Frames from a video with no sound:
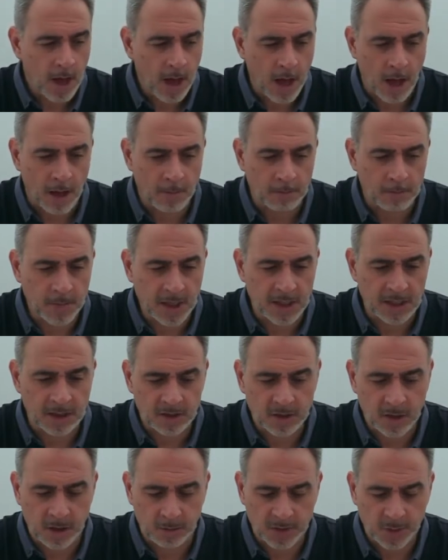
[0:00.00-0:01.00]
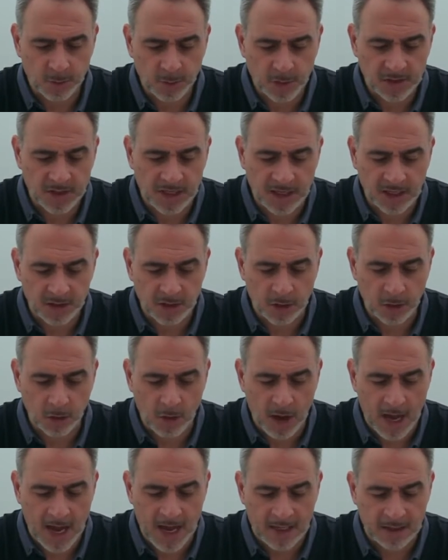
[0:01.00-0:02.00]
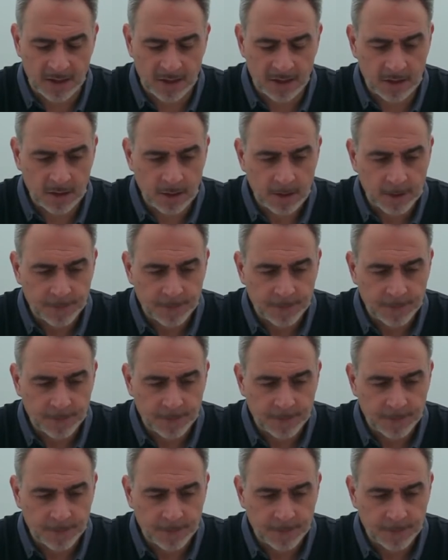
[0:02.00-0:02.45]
in terms of protecting your hands